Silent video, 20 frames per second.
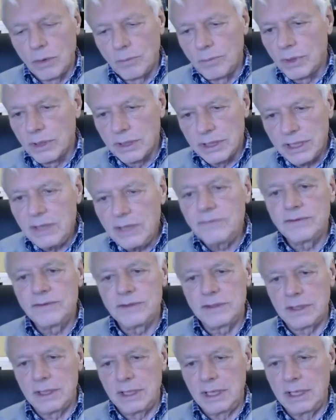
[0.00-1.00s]

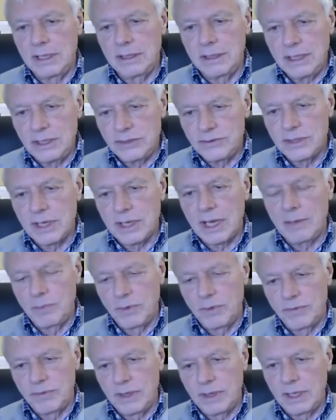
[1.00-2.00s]
believes in these type
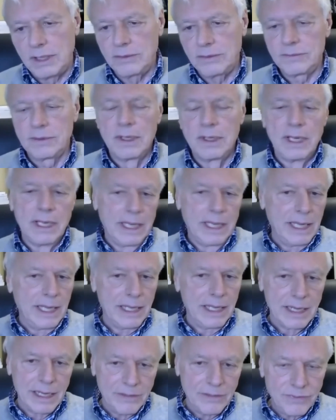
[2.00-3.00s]
of things.
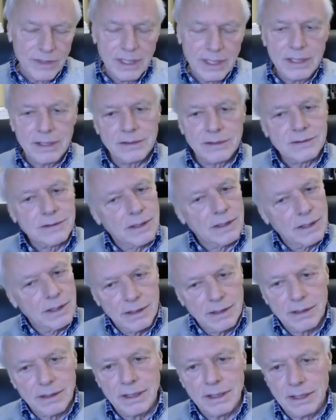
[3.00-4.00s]
And I think it
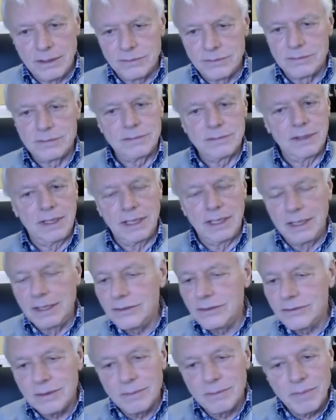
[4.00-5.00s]

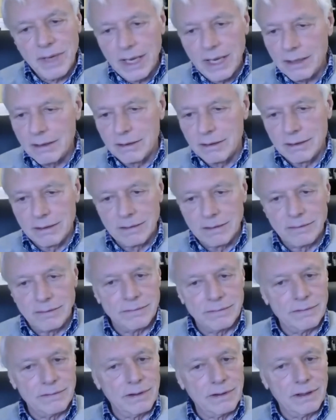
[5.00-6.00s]
is a matter
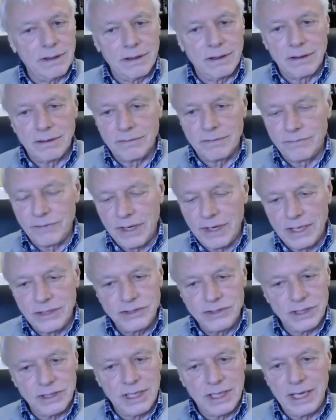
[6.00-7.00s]
of
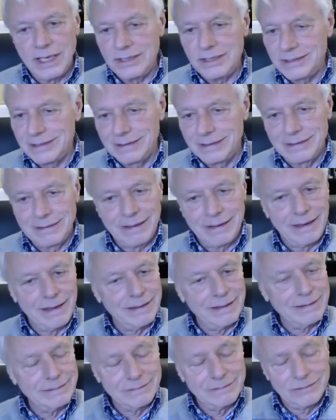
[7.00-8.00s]
education
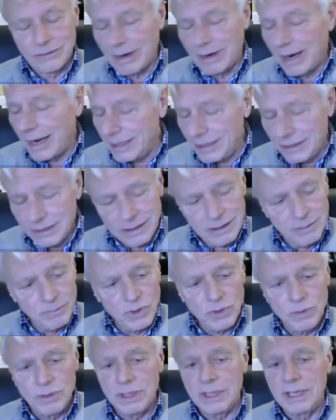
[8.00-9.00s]
and trying to
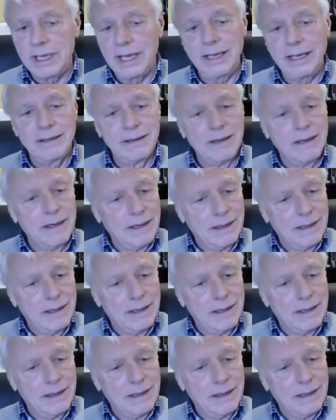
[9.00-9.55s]
communicate.